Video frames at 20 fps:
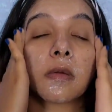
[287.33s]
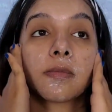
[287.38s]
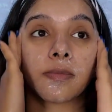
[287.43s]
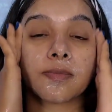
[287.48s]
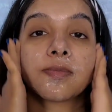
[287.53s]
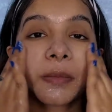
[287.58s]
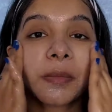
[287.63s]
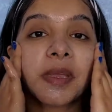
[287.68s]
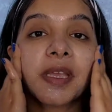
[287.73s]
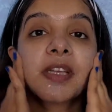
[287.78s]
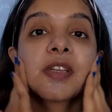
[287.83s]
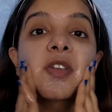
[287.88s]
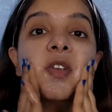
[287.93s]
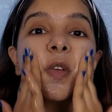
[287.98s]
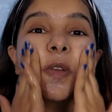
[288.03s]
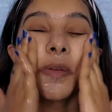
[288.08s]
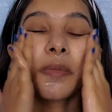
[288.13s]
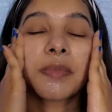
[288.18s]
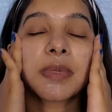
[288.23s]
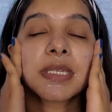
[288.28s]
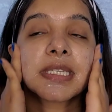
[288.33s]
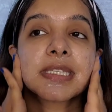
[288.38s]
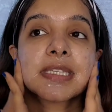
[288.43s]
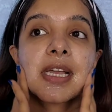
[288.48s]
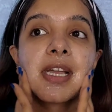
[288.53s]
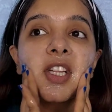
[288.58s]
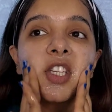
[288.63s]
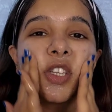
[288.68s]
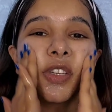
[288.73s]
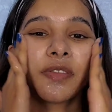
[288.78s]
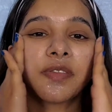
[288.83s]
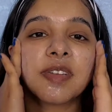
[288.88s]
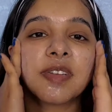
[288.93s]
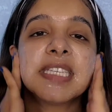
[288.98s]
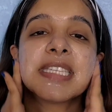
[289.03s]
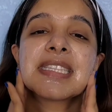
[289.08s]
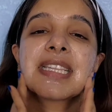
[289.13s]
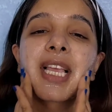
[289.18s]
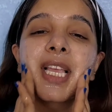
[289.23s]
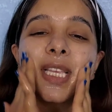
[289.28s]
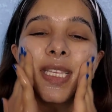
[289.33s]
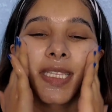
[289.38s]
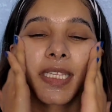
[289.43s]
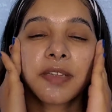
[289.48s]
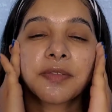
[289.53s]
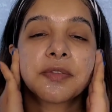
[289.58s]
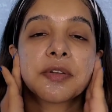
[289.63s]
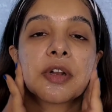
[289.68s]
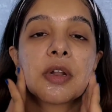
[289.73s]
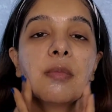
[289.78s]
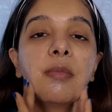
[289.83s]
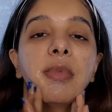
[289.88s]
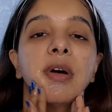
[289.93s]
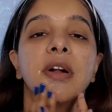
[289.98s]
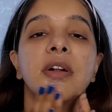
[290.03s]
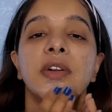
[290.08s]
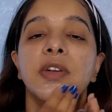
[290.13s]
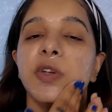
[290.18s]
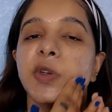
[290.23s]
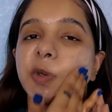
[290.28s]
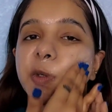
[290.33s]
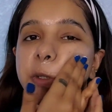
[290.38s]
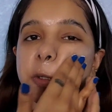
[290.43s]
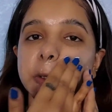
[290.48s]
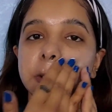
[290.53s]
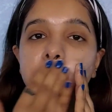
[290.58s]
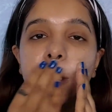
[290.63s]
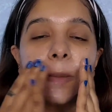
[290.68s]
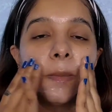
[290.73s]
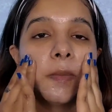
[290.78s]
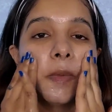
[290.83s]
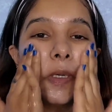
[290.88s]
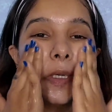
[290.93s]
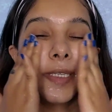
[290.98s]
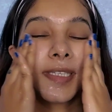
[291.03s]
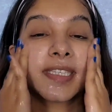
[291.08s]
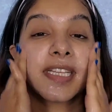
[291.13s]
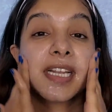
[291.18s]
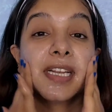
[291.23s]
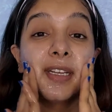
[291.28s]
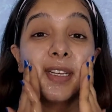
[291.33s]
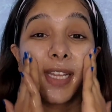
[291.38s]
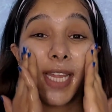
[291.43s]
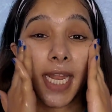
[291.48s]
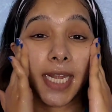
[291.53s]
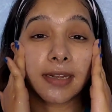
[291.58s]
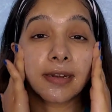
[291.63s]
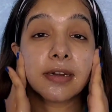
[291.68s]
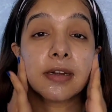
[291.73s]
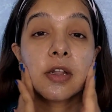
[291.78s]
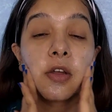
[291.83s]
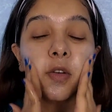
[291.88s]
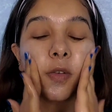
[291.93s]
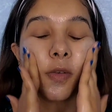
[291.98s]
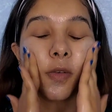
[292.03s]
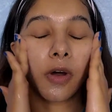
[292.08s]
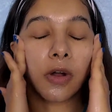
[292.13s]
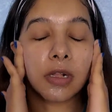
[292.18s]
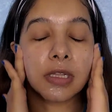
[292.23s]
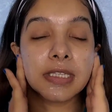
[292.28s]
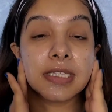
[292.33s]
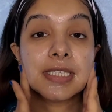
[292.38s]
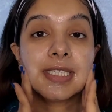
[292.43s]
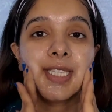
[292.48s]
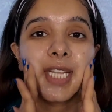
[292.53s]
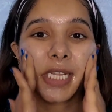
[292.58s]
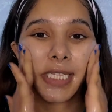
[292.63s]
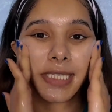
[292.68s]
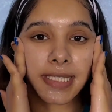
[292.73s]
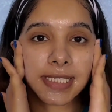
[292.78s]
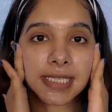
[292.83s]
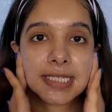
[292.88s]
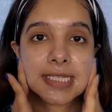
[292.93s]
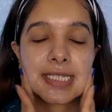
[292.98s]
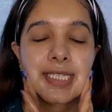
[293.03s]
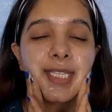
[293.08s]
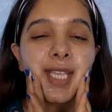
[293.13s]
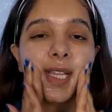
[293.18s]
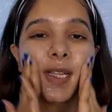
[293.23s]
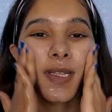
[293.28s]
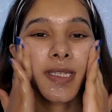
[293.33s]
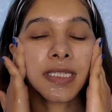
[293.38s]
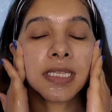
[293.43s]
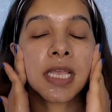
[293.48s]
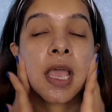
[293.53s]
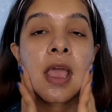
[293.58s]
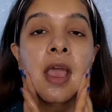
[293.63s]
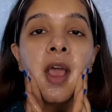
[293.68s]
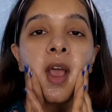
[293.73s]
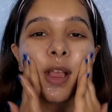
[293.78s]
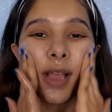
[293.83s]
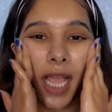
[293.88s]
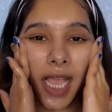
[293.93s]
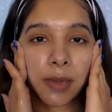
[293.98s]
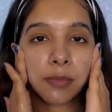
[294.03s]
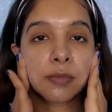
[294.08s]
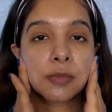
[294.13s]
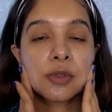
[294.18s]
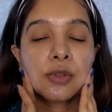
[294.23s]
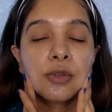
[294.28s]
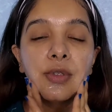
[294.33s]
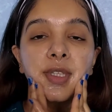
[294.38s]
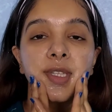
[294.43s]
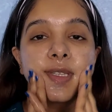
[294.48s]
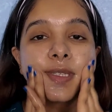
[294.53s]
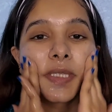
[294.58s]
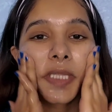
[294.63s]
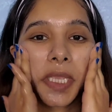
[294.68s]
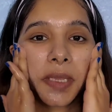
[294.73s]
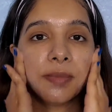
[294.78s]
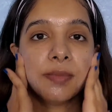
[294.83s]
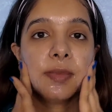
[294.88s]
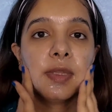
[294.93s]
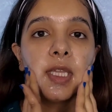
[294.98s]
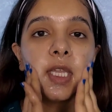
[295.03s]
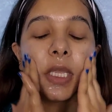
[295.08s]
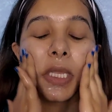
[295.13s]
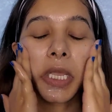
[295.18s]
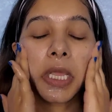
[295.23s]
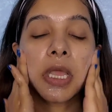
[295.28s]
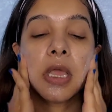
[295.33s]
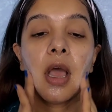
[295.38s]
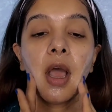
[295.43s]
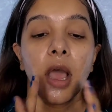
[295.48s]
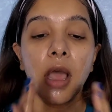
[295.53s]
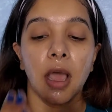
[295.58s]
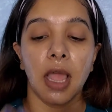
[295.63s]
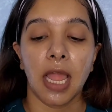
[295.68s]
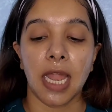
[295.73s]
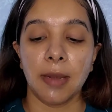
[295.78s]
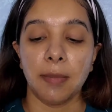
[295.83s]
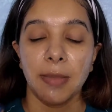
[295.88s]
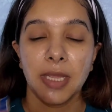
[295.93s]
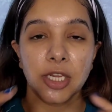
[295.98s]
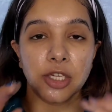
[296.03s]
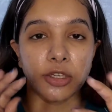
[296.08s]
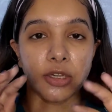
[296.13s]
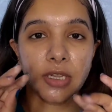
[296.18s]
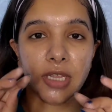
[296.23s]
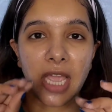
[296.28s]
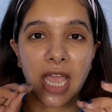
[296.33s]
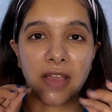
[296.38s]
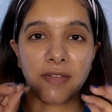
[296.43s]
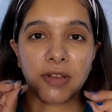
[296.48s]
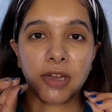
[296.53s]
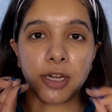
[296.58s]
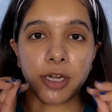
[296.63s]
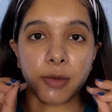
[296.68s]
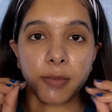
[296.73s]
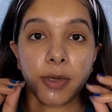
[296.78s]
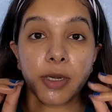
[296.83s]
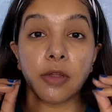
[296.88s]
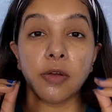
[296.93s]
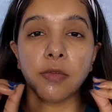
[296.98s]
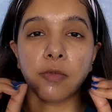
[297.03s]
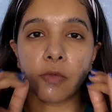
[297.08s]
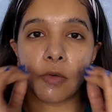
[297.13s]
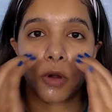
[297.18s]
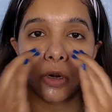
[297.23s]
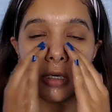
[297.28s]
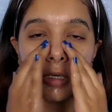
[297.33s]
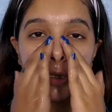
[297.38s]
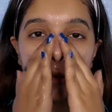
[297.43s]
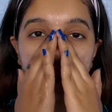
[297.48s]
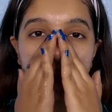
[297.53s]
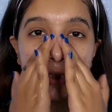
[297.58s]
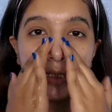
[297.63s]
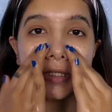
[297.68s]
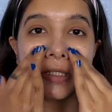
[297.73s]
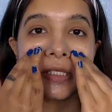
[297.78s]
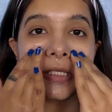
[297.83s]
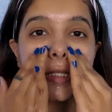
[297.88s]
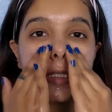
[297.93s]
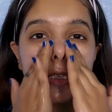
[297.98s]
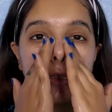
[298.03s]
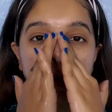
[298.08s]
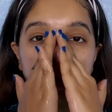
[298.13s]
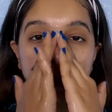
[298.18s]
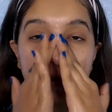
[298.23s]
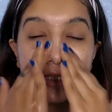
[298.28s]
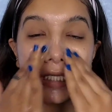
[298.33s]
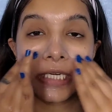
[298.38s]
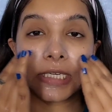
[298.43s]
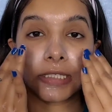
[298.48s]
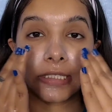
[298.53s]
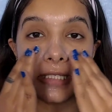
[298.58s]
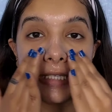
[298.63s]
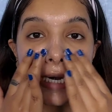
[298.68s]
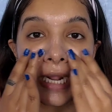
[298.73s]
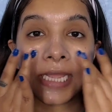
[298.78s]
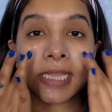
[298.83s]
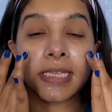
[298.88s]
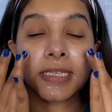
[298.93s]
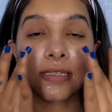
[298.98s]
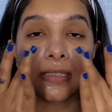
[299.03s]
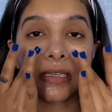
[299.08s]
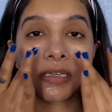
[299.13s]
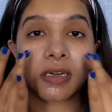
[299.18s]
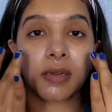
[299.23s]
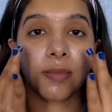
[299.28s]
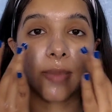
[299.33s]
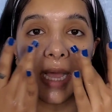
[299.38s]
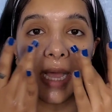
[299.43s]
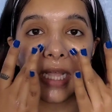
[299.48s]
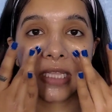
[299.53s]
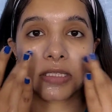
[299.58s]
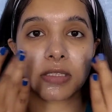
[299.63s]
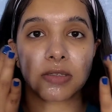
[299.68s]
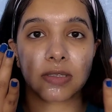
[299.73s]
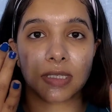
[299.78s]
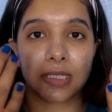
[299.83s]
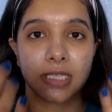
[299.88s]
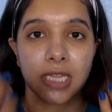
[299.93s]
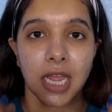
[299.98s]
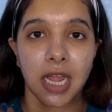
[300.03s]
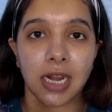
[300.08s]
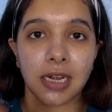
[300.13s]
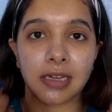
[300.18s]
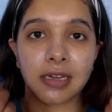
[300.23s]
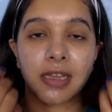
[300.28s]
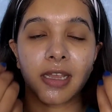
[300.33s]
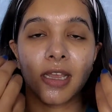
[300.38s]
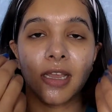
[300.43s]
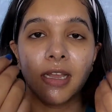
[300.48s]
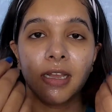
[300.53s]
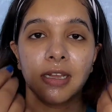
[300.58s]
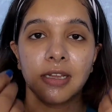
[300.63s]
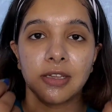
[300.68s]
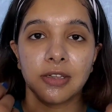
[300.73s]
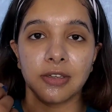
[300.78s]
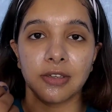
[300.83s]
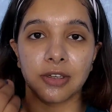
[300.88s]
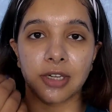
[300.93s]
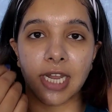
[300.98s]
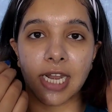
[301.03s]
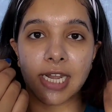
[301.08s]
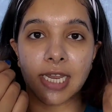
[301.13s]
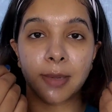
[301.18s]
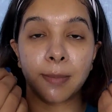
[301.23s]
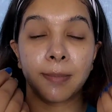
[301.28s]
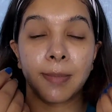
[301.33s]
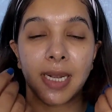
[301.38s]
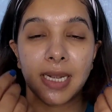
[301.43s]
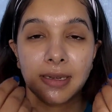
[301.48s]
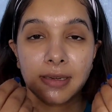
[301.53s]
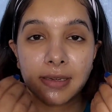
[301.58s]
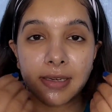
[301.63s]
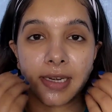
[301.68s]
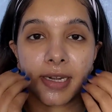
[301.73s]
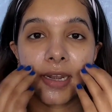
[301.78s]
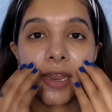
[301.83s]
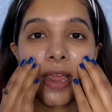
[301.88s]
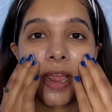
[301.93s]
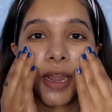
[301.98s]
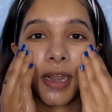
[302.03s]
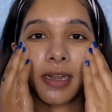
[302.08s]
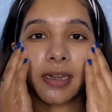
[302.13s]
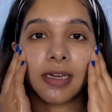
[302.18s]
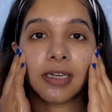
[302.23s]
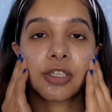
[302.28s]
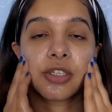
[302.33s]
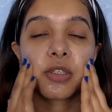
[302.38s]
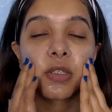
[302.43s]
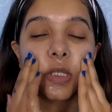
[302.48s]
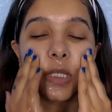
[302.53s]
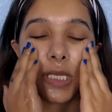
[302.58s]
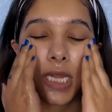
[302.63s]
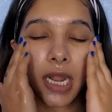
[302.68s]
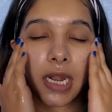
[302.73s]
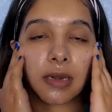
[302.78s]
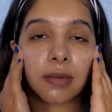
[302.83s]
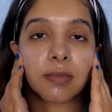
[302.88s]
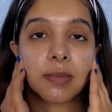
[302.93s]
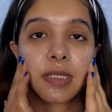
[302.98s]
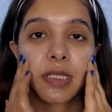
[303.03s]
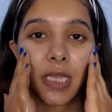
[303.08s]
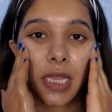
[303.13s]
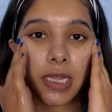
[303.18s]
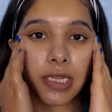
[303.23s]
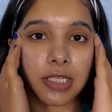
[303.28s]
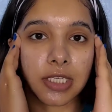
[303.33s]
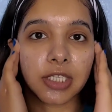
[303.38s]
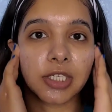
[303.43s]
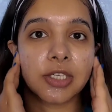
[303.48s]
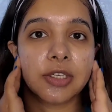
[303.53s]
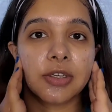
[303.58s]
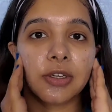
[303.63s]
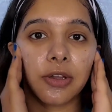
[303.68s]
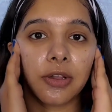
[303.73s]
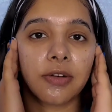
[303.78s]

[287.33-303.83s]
So make sure you massage your face nicely for about 2 to 3 minutes and get rid of all the dead skin cells. I'm doing the same thing. And make sure you have a little bit of water, because that dry scrub has to start getting melted, and it should start massaging your